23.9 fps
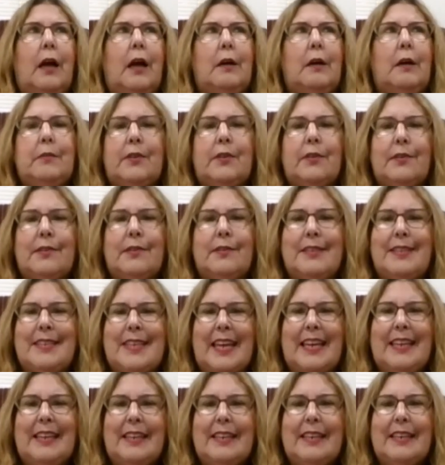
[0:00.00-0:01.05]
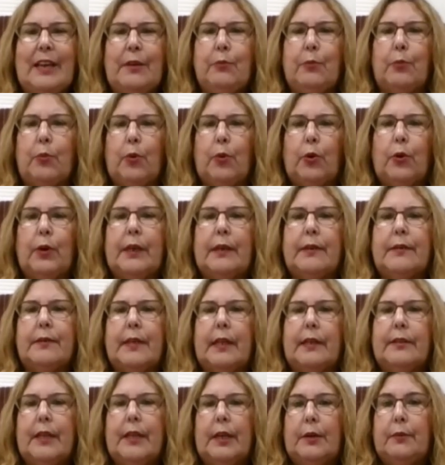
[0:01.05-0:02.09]
just day-to-day worries
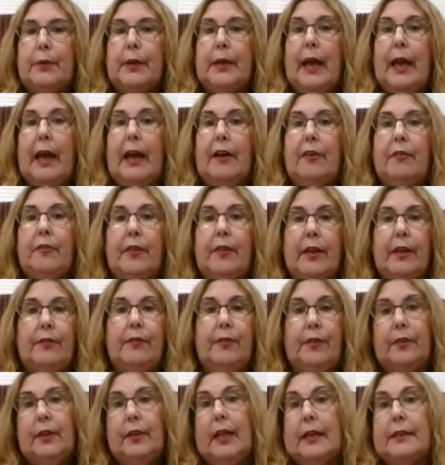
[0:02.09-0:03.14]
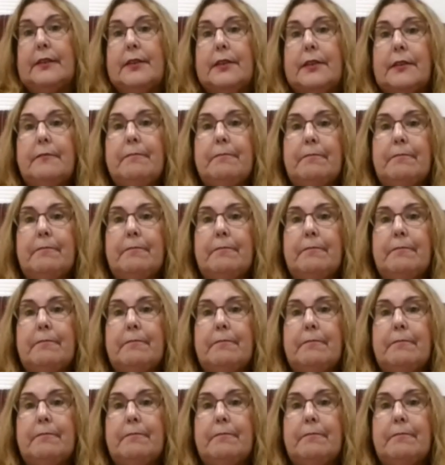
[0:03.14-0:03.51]
that they would have if elected.